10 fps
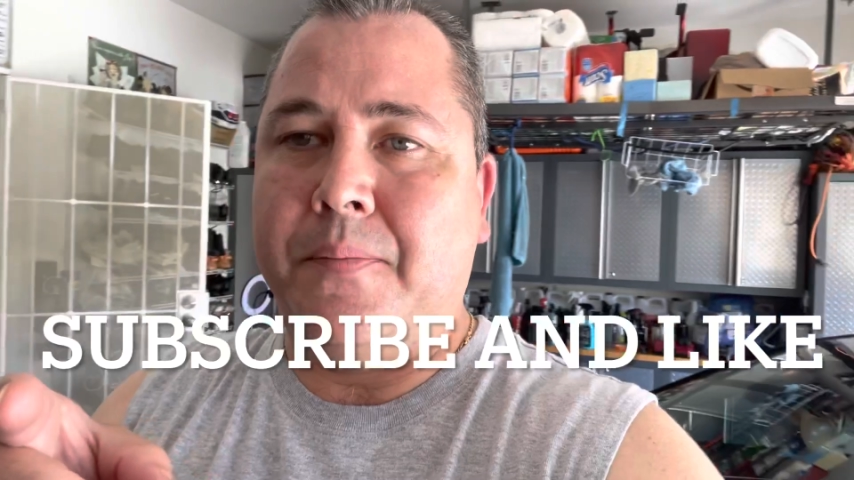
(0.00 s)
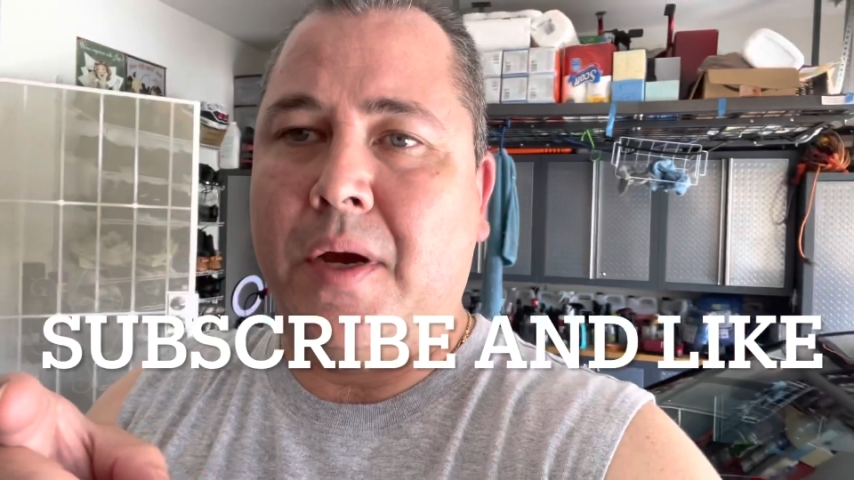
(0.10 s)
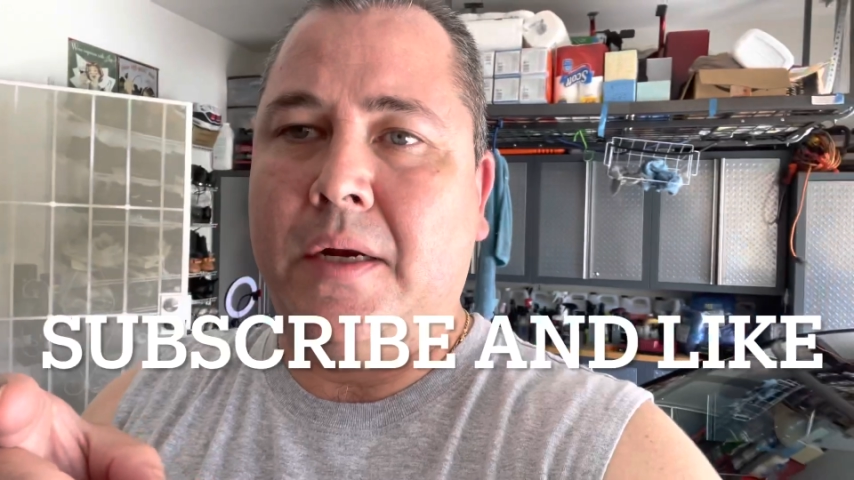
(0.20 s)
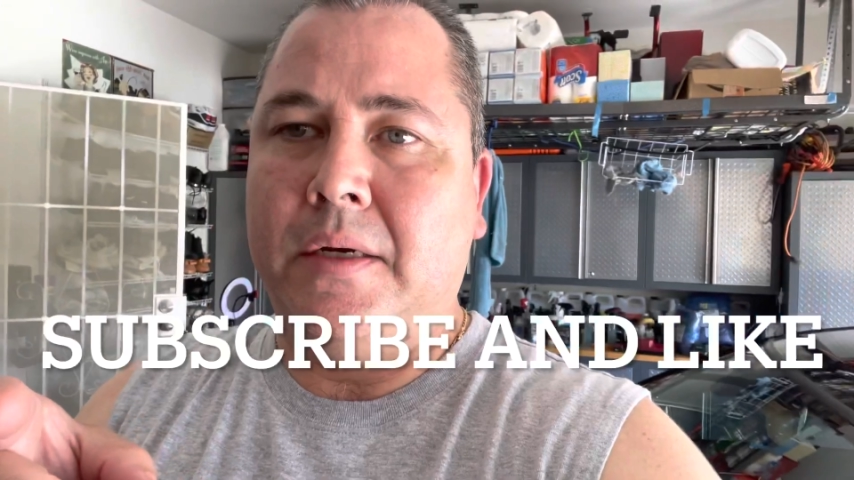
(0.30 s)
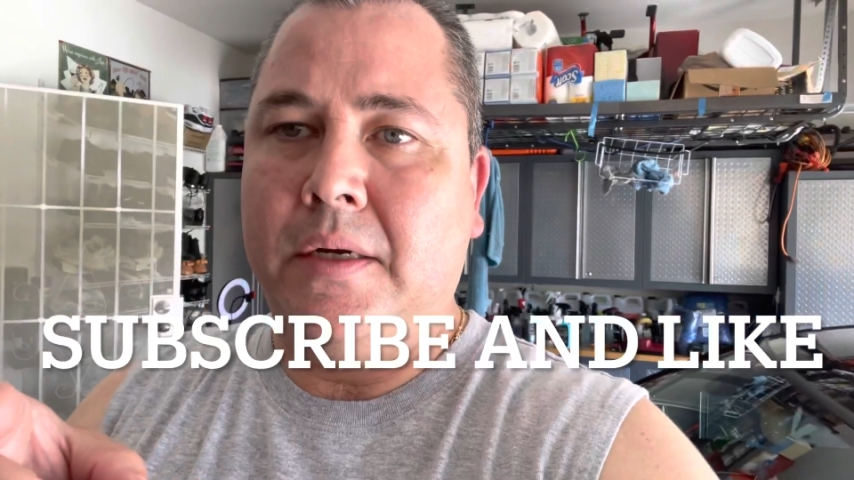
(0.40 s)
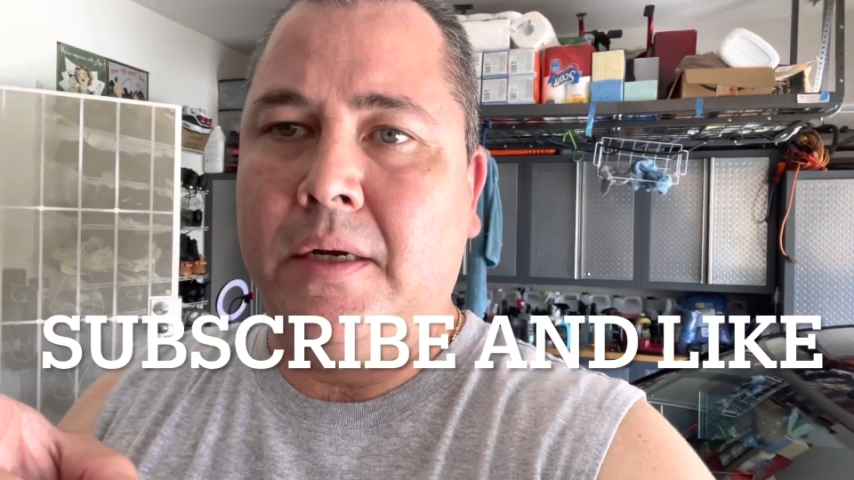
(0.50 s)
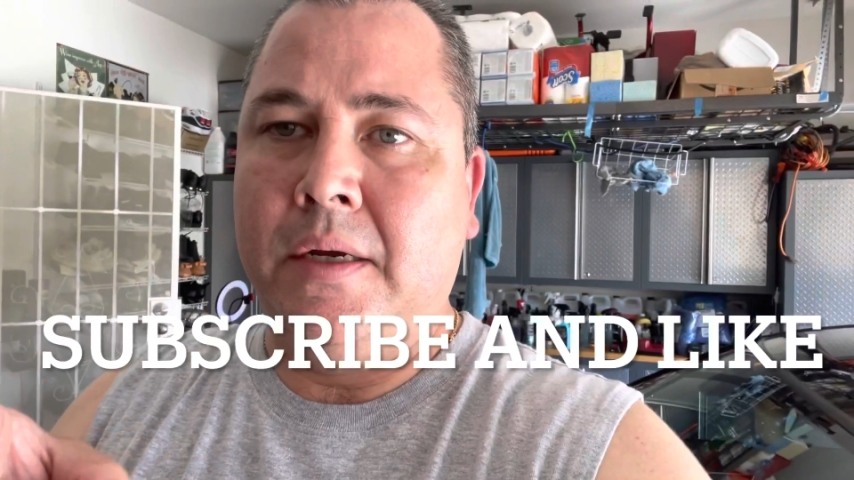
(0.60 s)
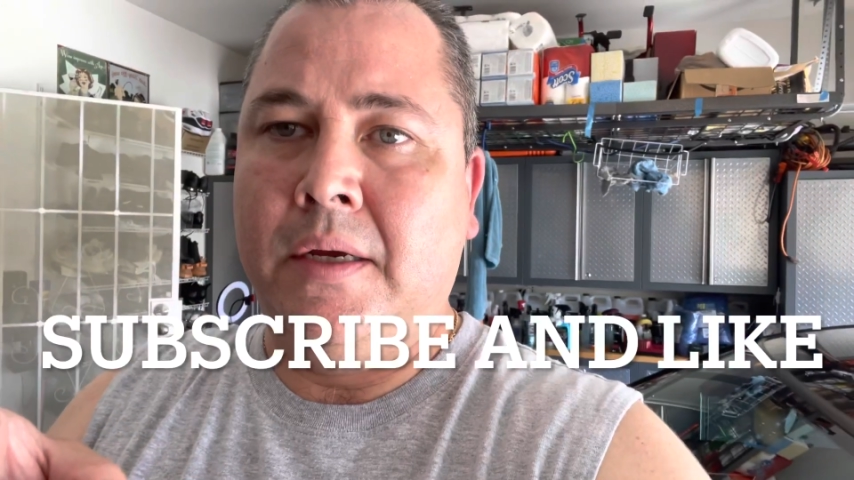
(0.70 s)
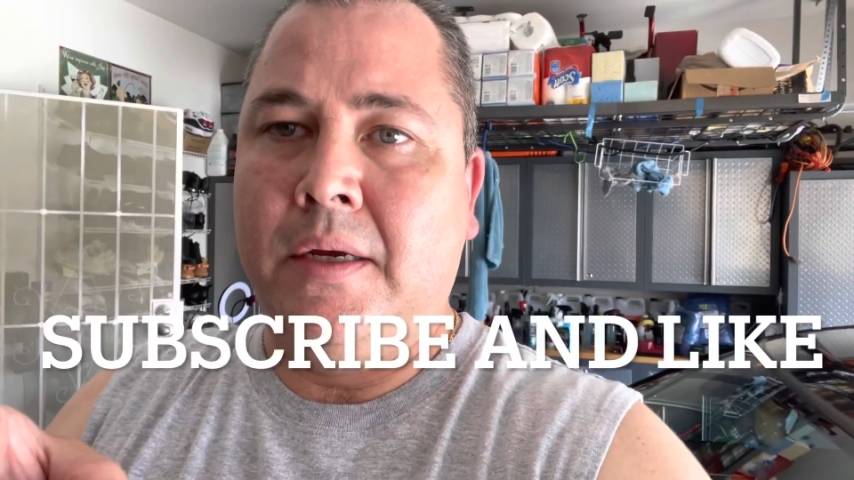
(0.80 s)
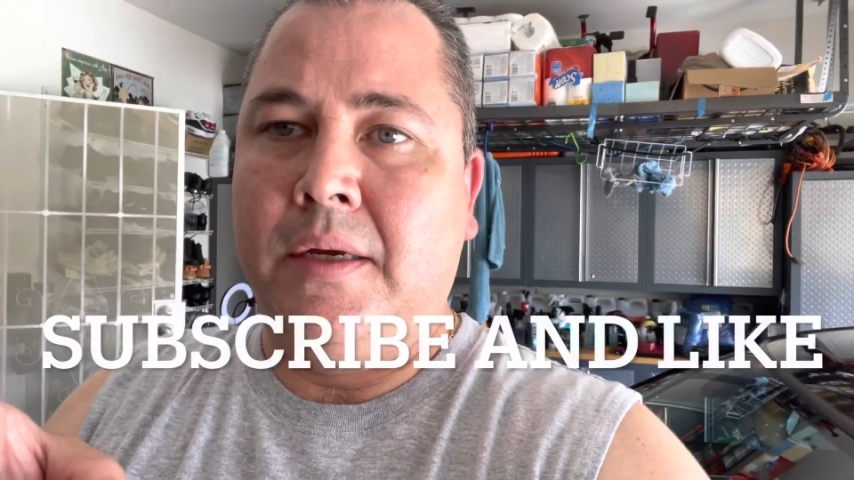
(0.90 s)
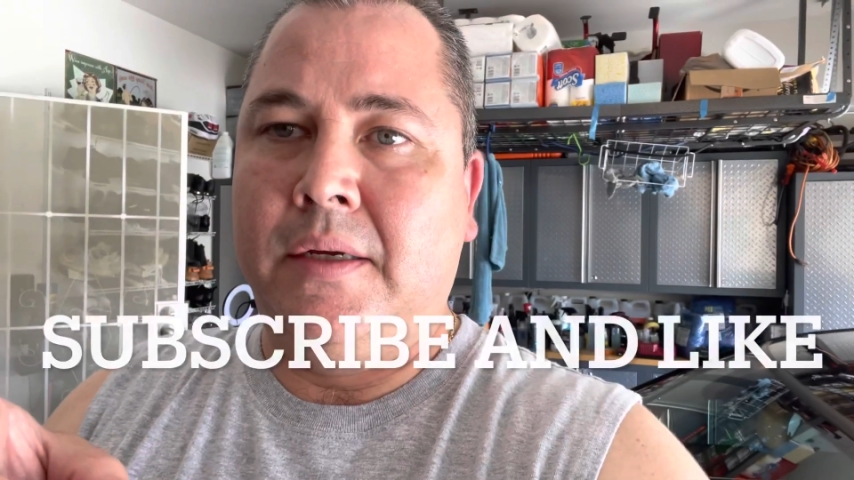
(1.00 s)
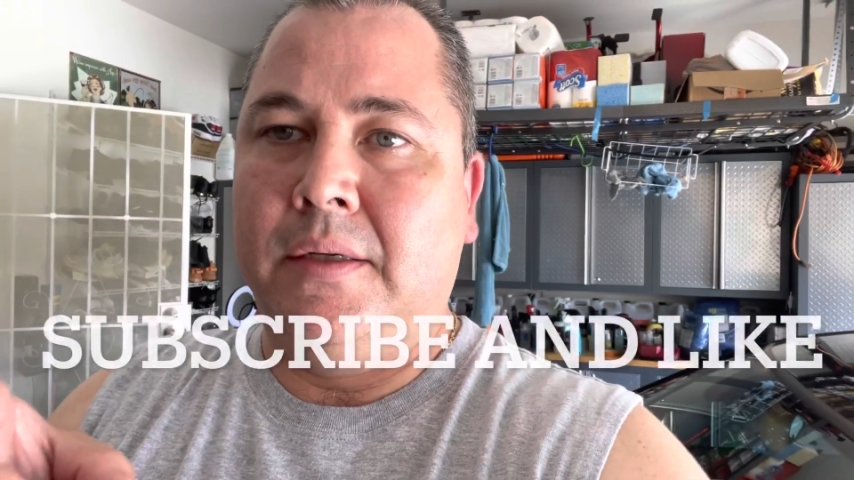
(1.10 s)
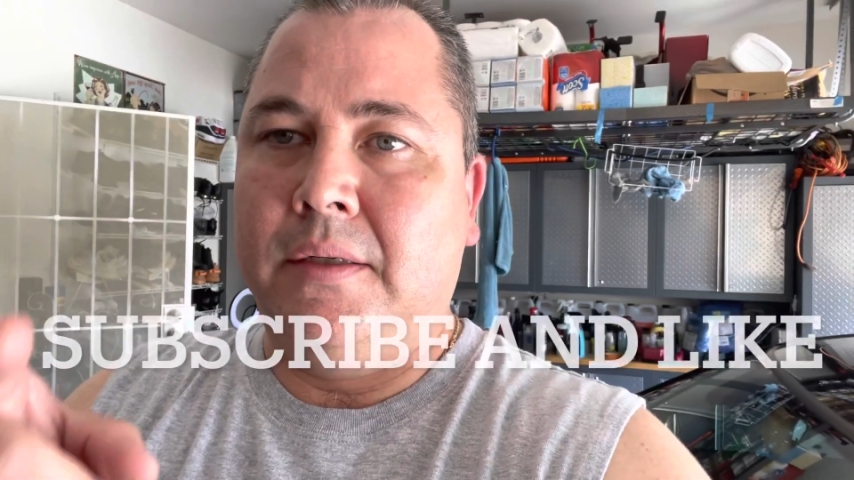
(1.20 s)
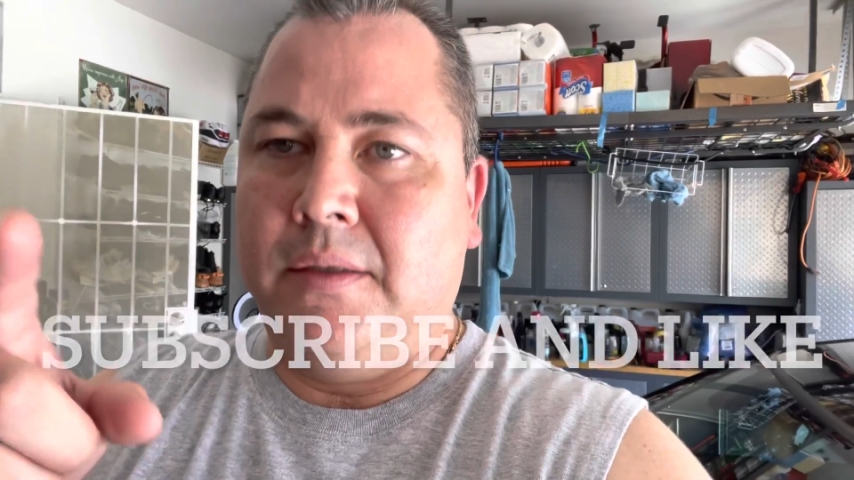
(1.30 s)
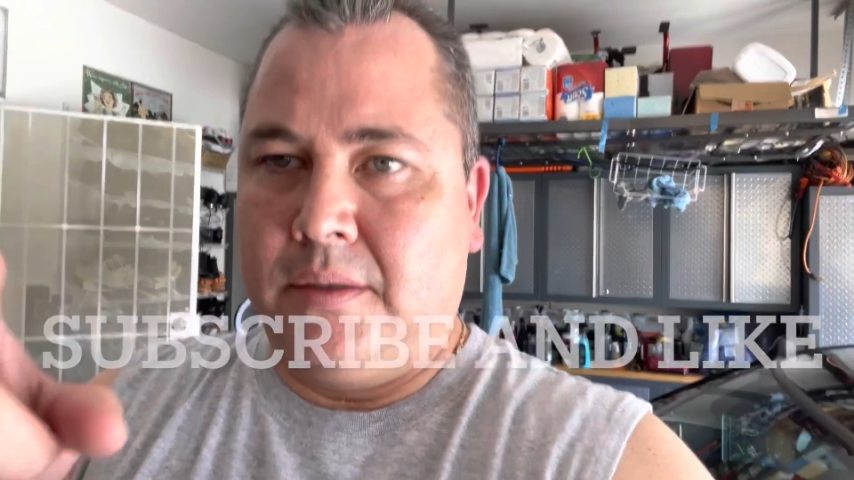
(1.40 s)
button.
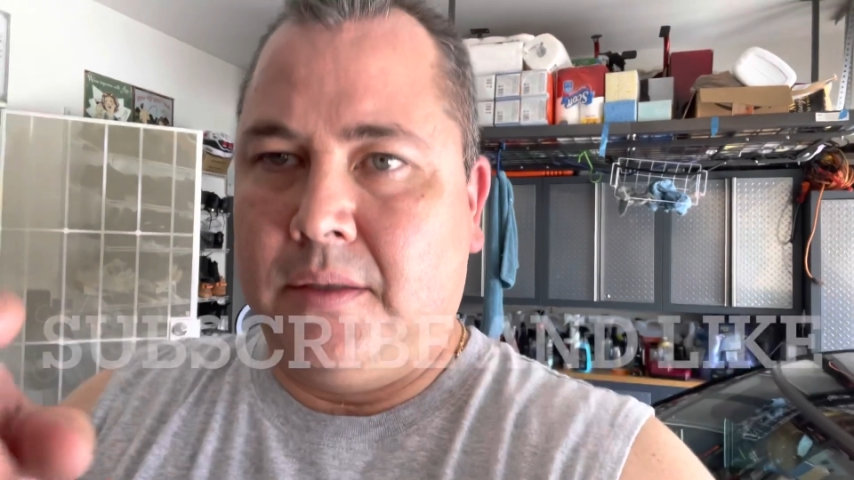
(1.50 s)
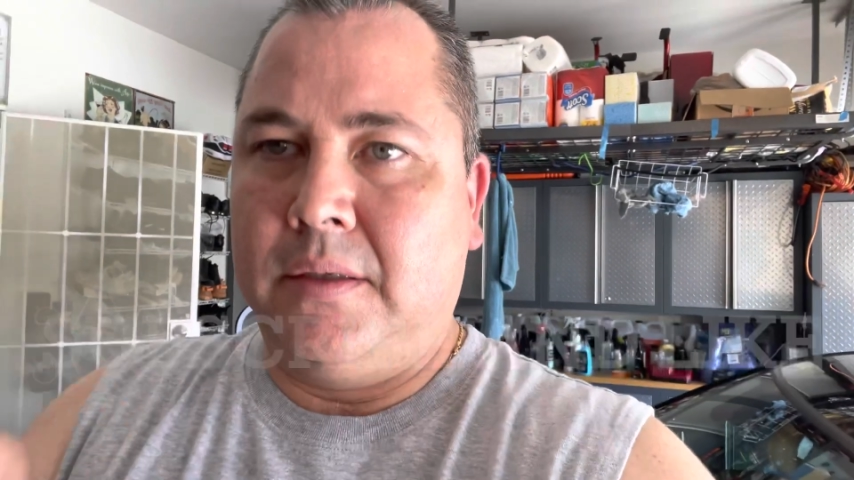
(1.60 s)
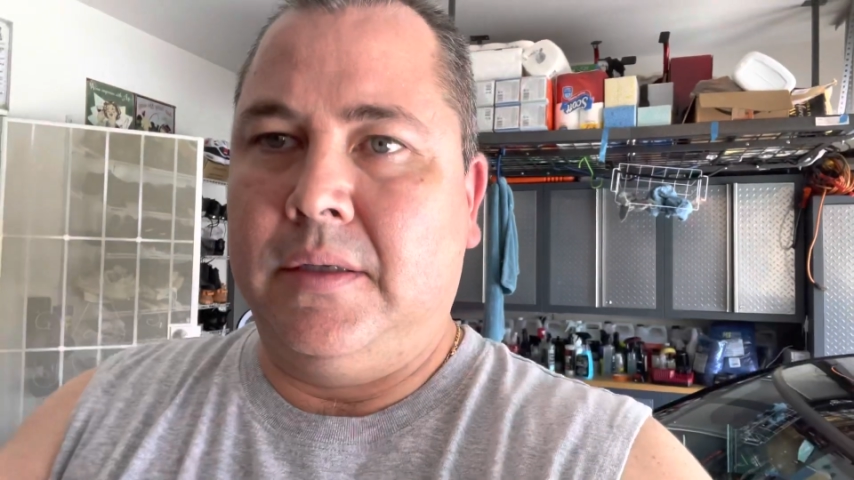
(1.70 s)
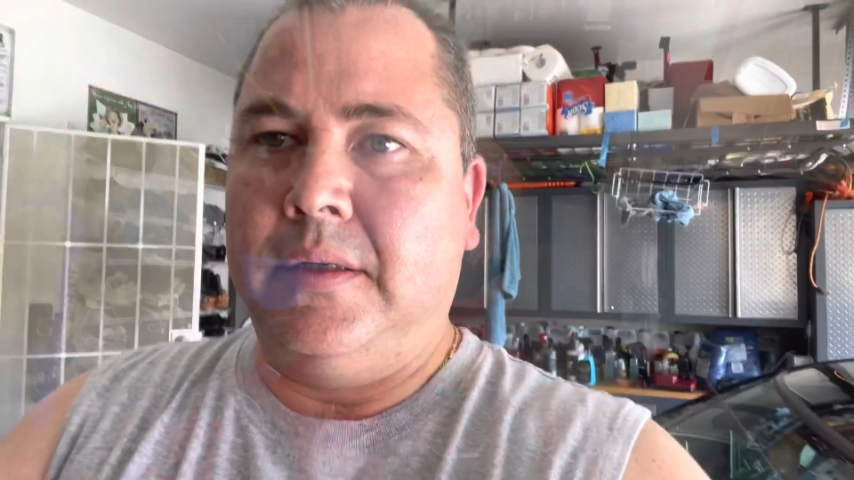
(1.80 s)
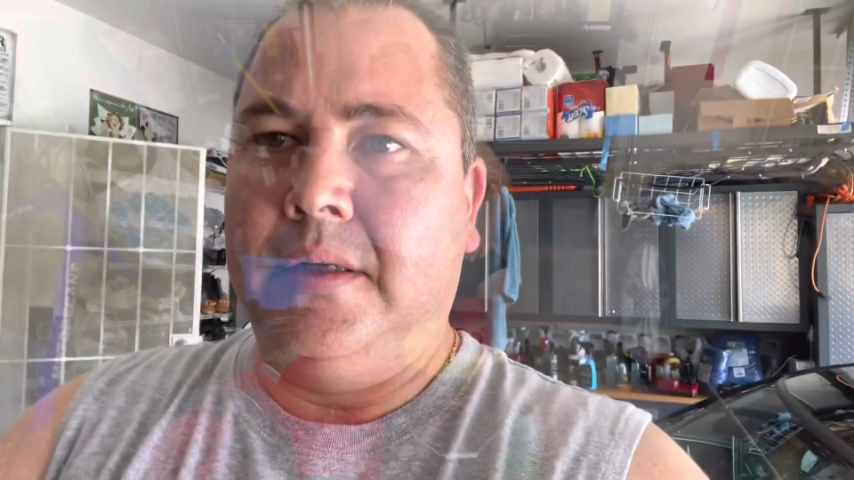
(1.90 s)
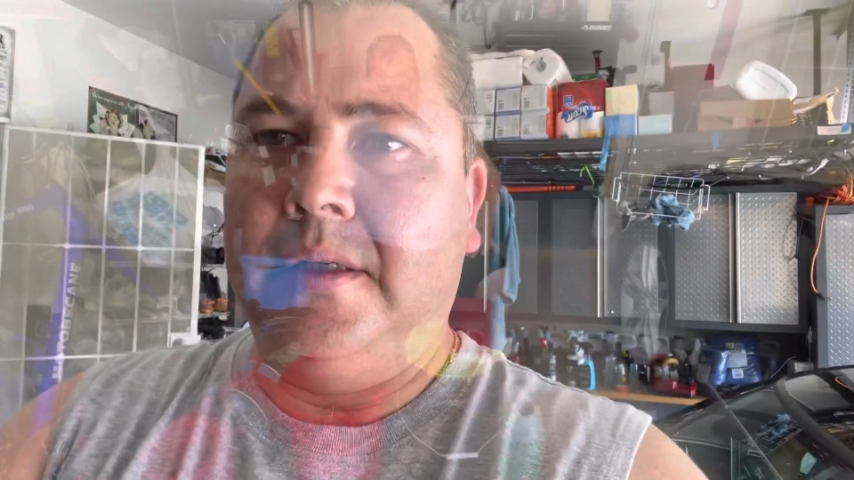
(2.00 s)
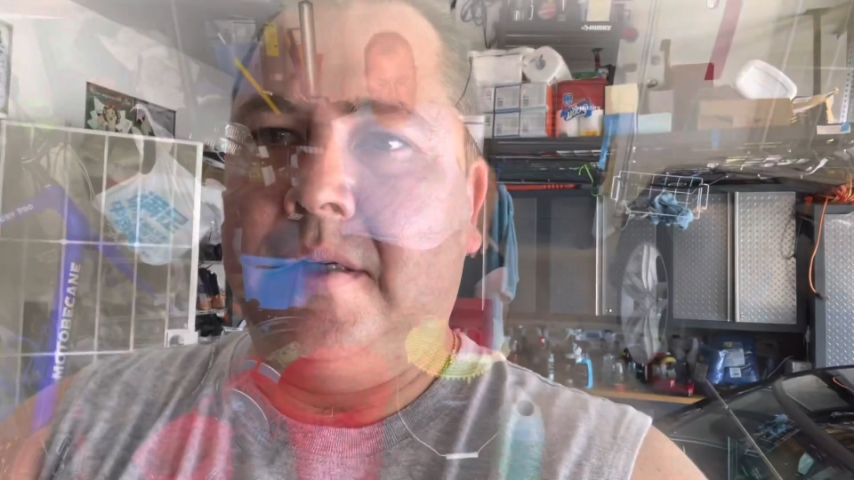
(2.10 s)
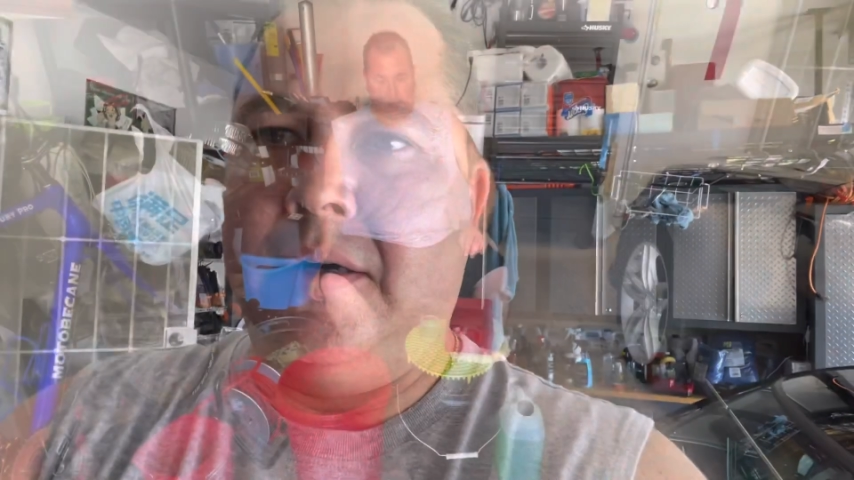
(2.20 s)
Let's go.